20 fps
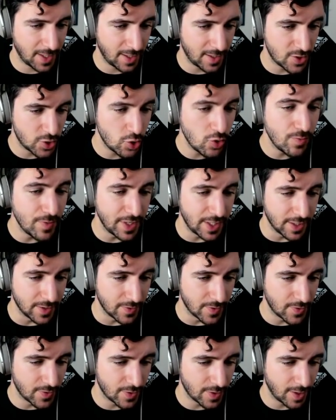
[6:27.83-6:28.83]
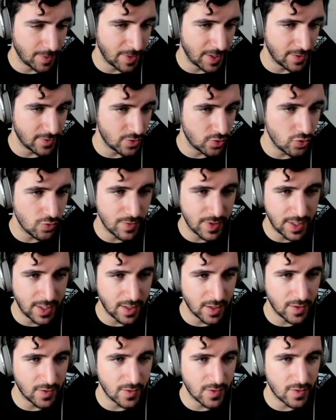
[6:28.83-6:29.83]
2 minions, I mean 2
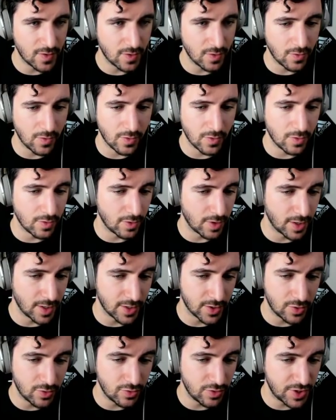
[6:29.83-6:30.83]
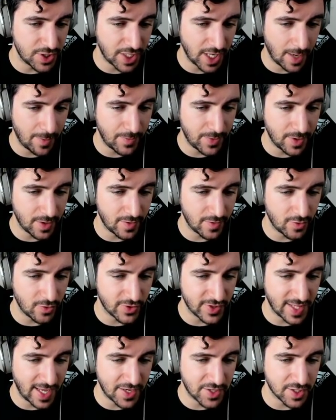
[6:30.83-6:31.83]
minions or 2 champions, you
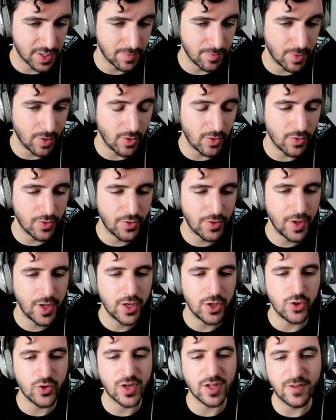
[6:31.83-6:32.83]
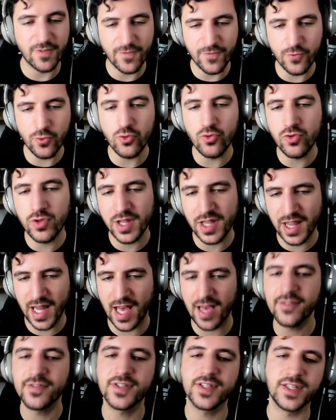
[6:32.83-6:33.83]
slash them both, you get full
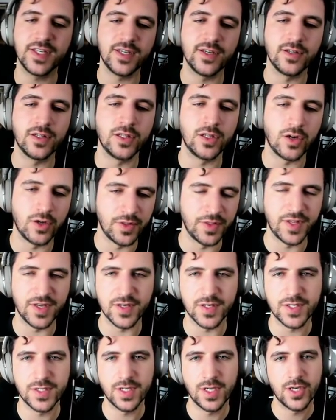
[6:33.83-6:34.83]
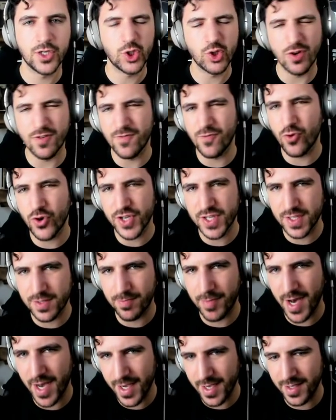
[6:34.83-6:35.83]
lifesteal on this. So
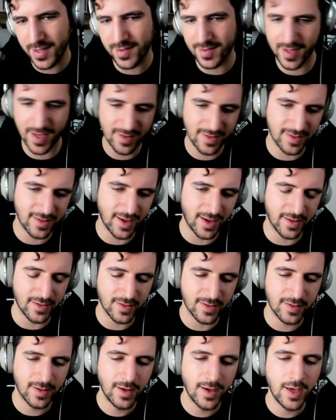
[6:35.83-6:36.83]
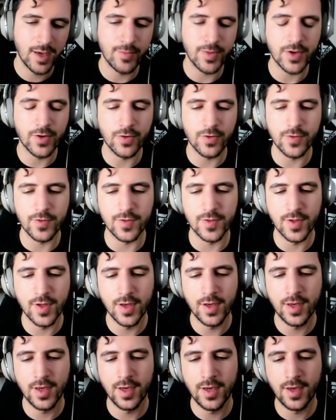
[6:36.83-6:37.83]
avoid buying Death Stance, because
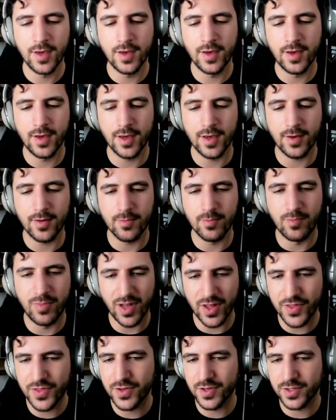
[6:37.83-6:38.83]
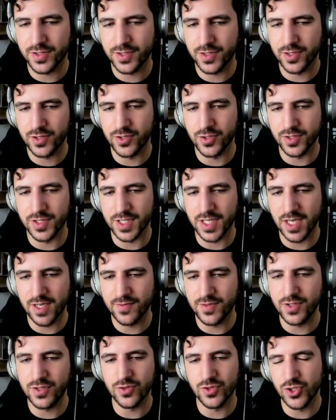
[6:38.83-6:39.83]
Bloodthirster just
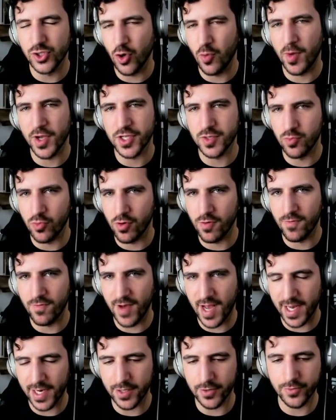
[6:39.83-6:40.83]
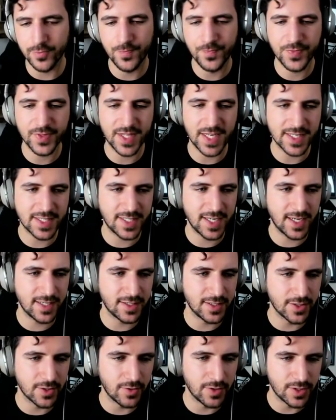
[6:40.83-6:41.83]
gives you so much more value. Death
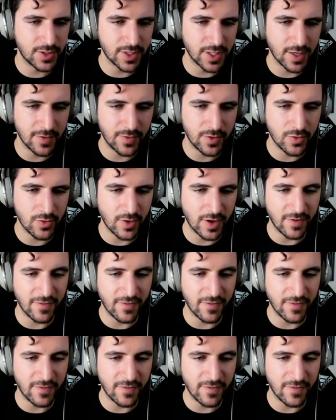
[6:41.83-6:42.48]
Stance is going to give you a